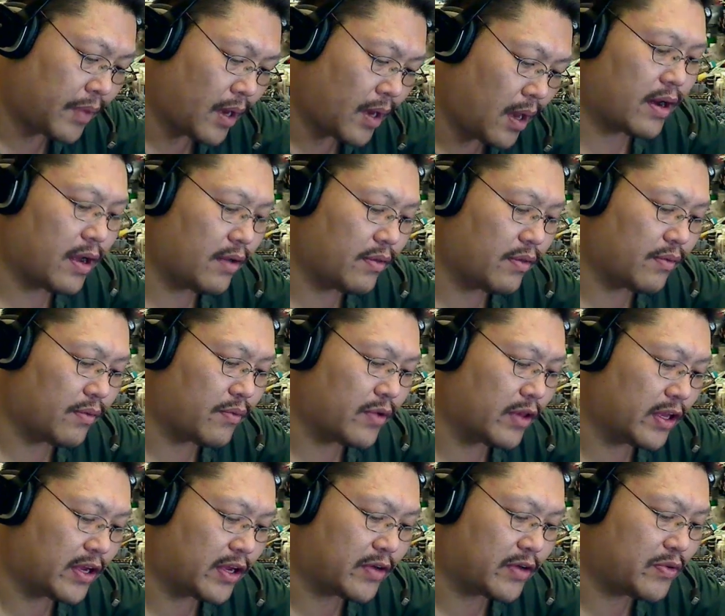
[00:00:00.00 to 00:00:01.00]
One of the
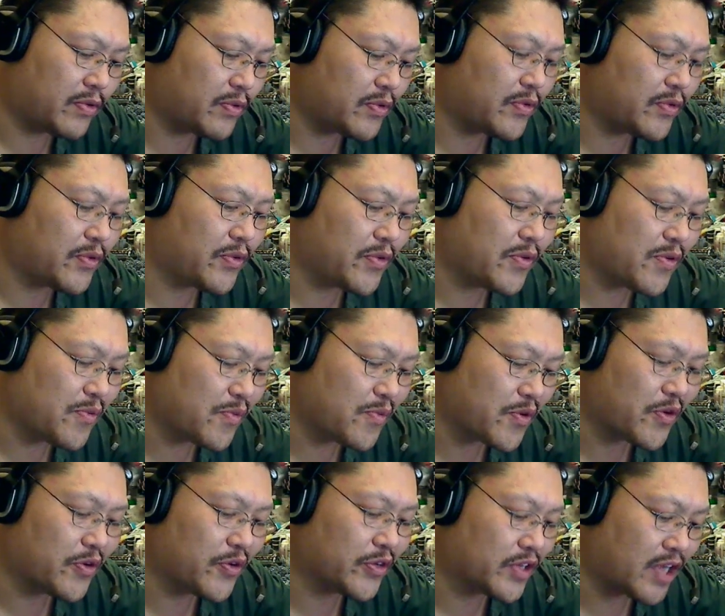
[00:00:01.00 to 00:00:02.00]
really cool
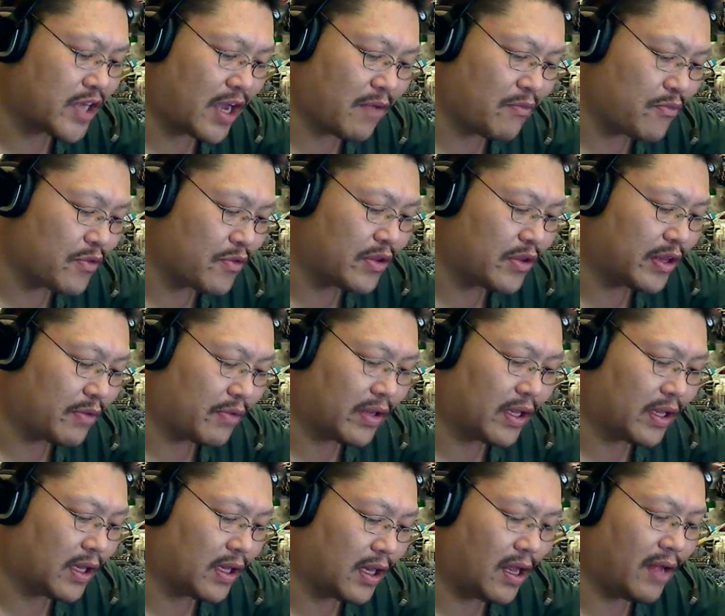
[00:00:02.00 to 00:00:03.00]
worlds I really,
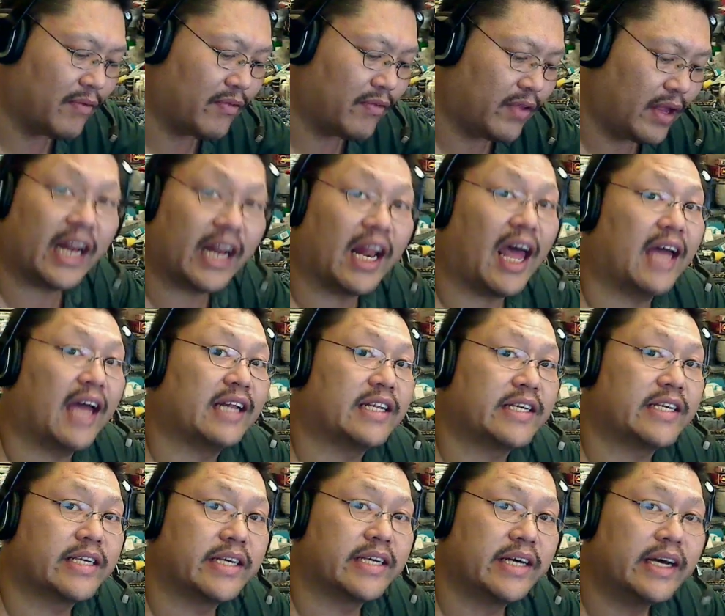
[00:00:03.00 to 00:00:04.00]
really love,
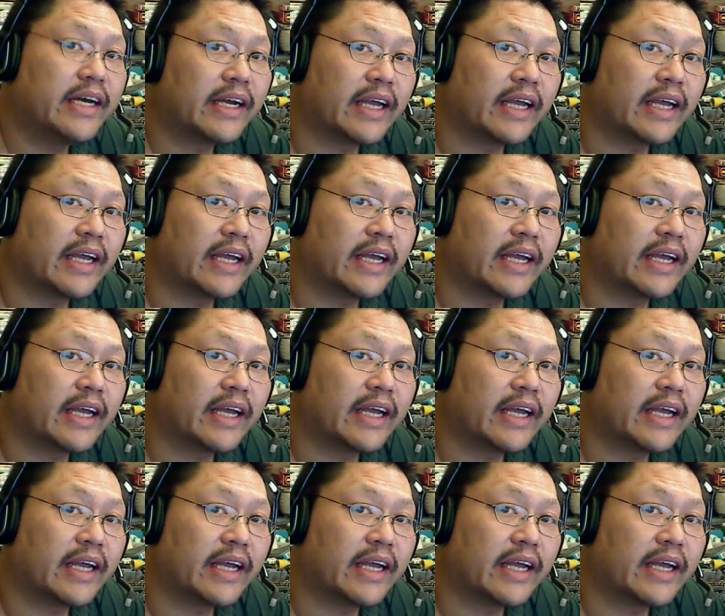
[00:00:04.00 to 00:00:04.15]
Deadlands.